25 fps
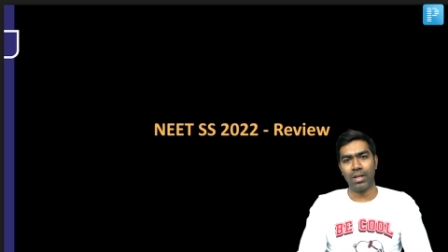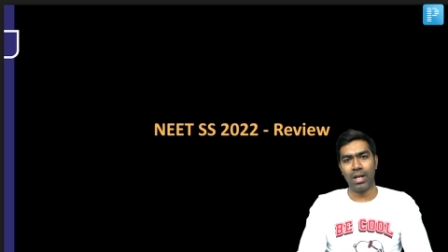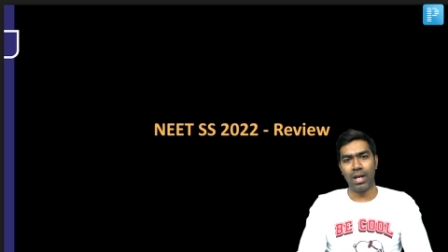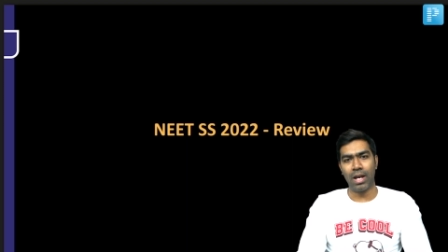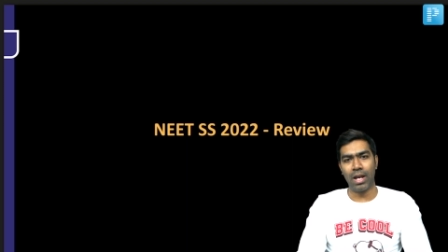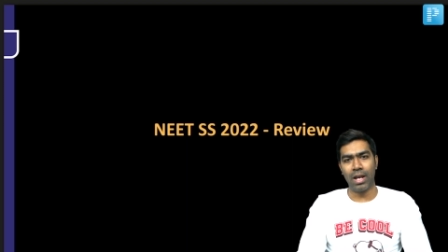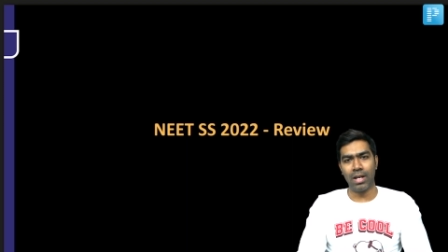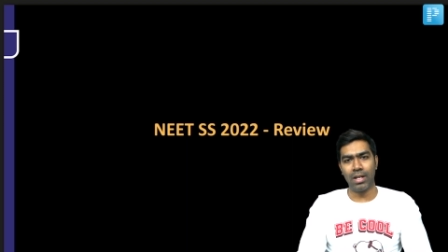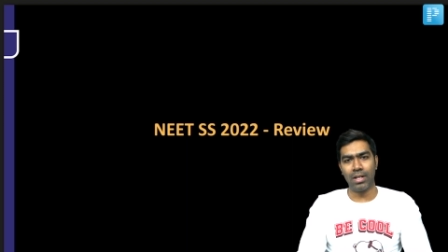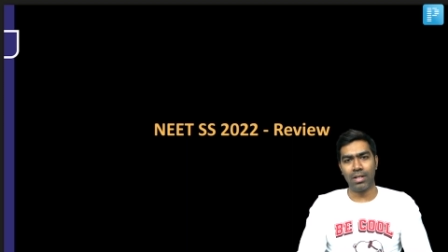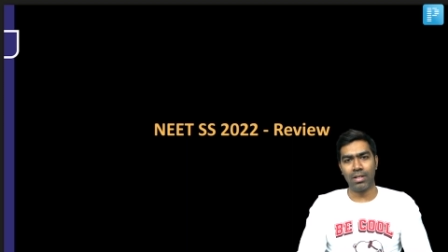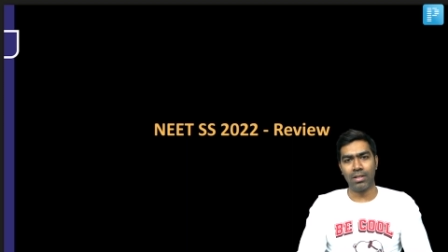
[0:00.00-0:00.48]

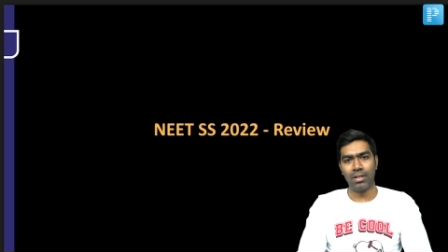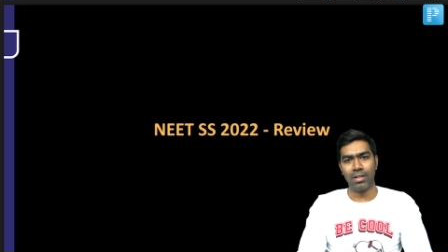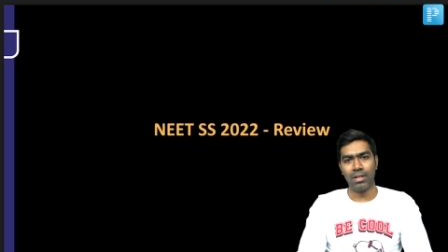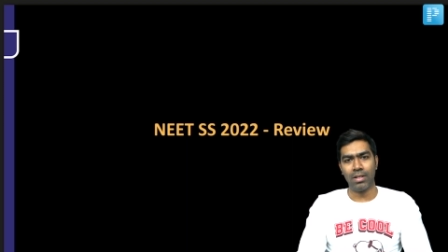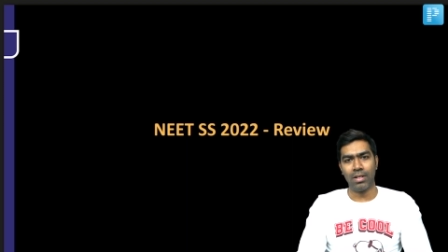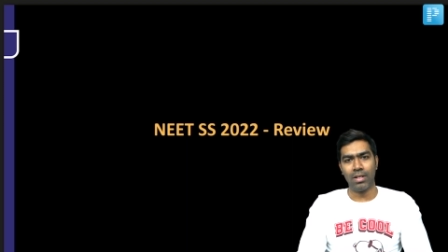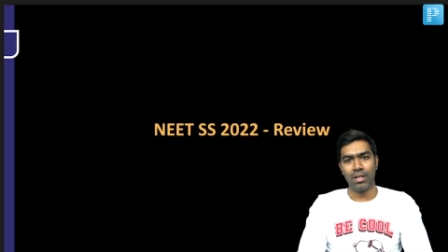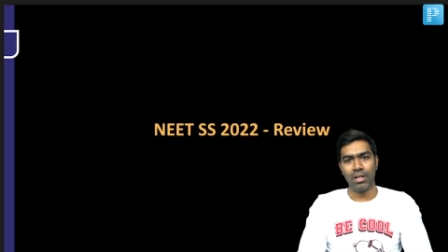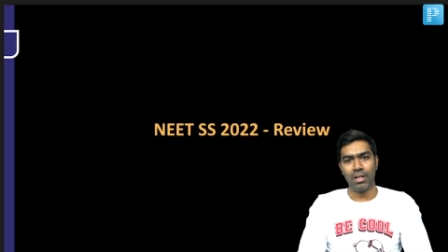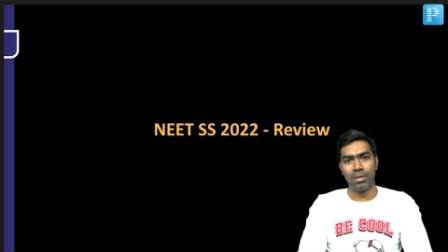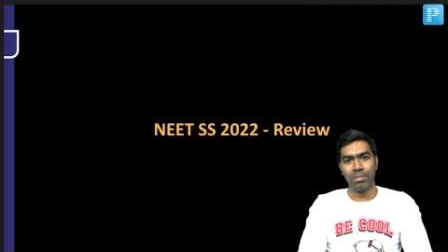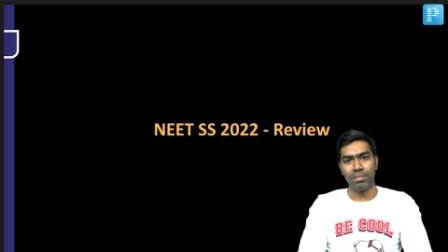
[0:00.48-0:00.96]
And
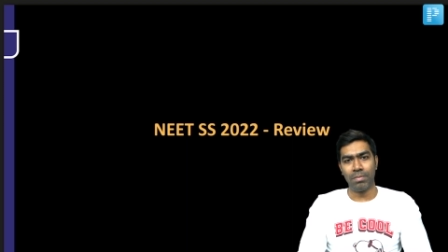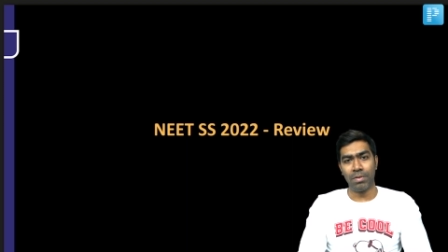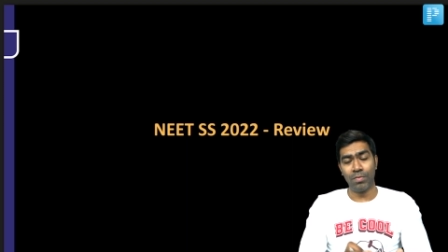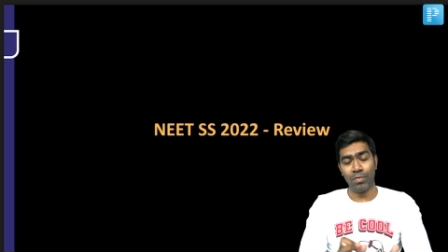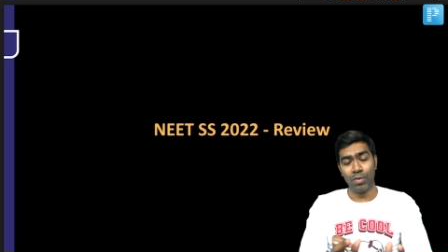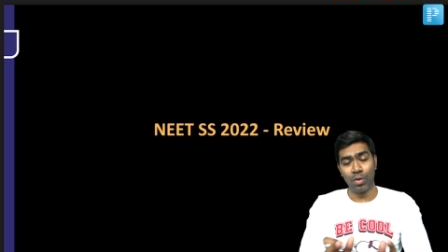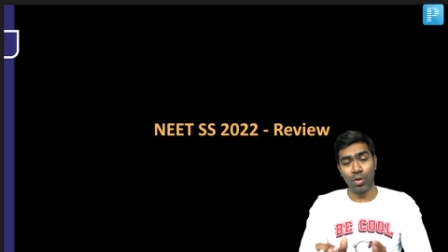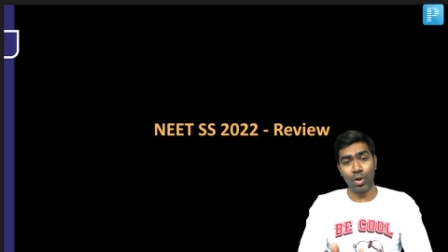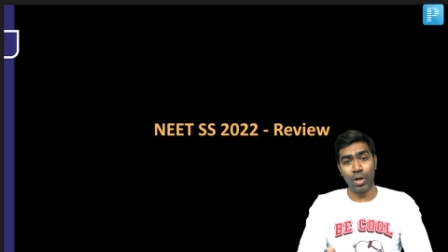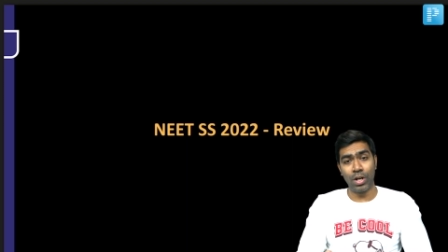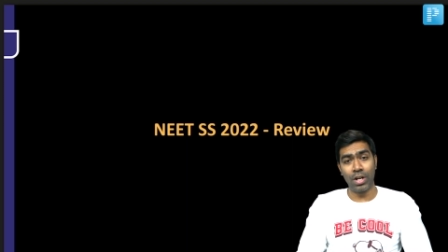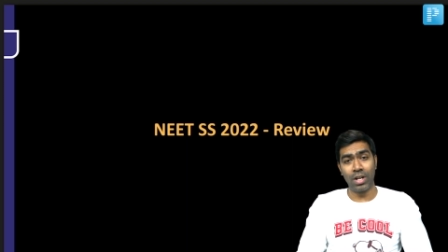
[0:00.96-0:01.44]

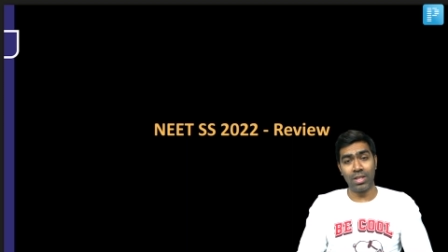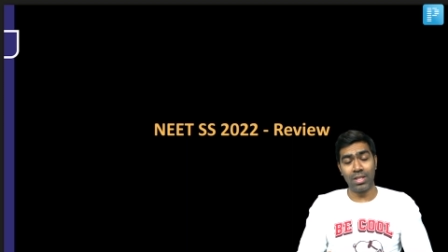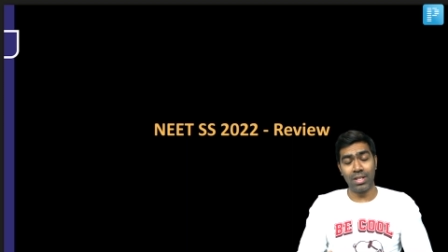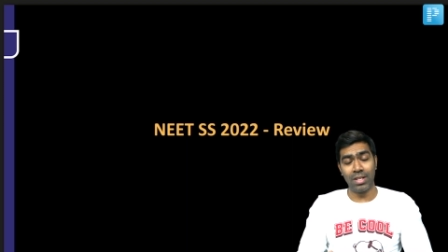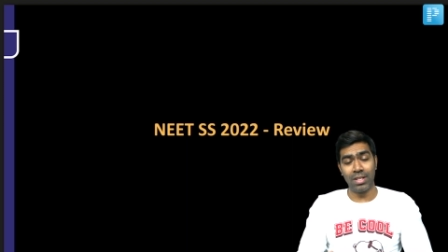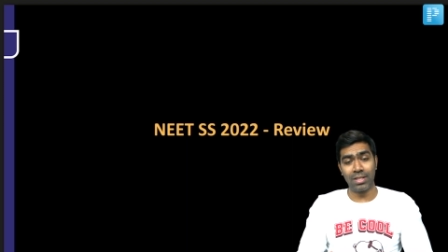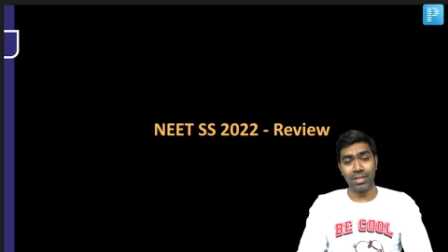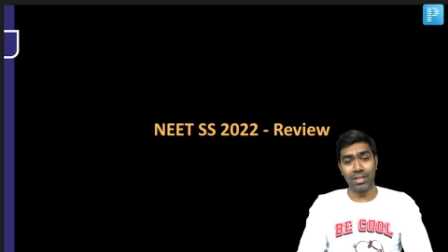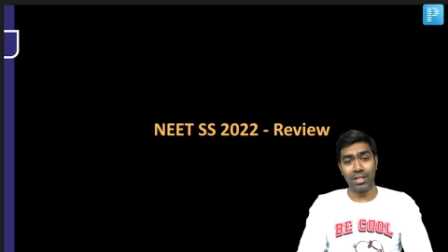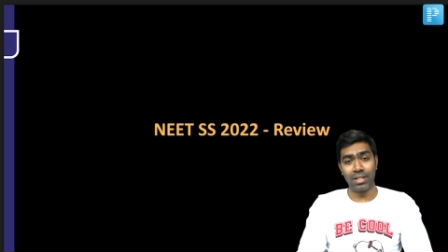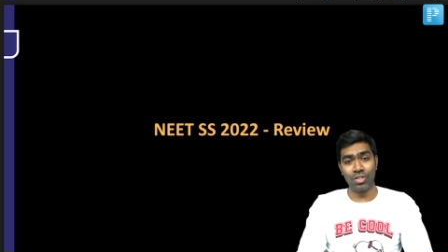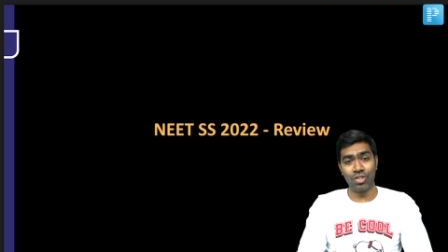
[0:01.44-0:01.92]
before going to the
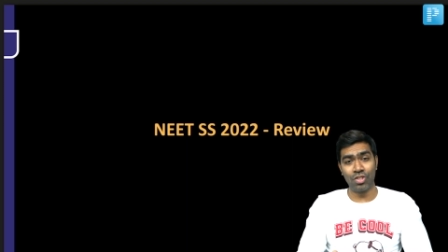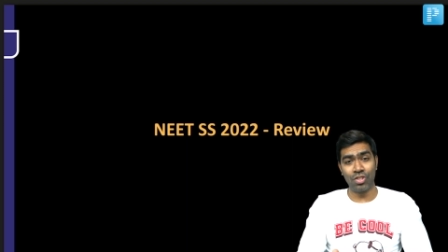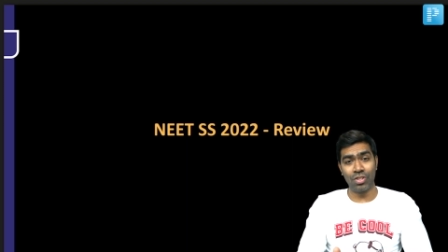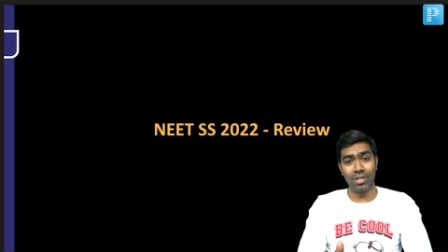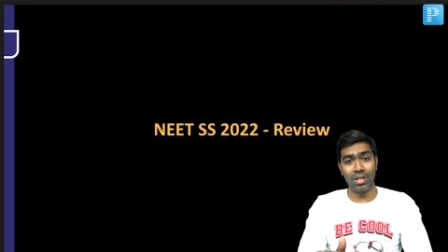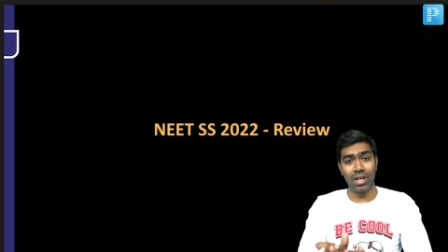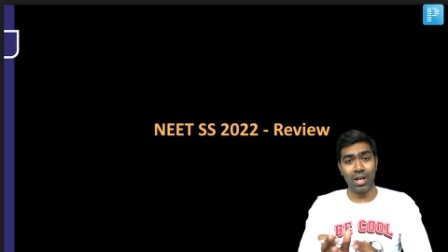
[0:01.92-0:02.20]
discussion,